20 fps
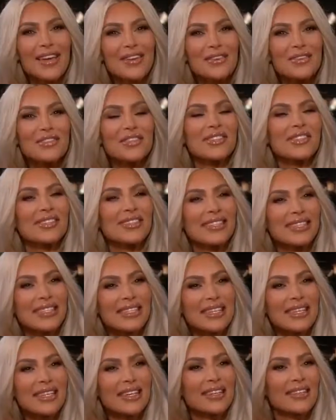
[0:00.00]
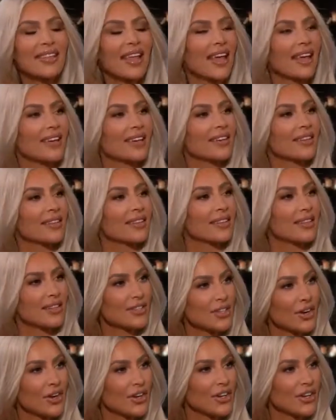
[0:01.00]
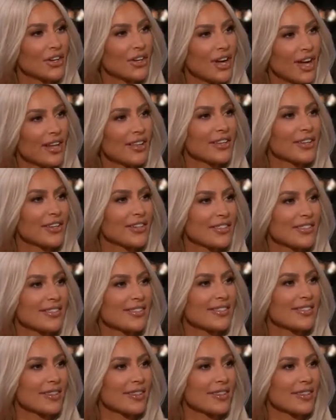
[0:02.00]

I usually see darker colors,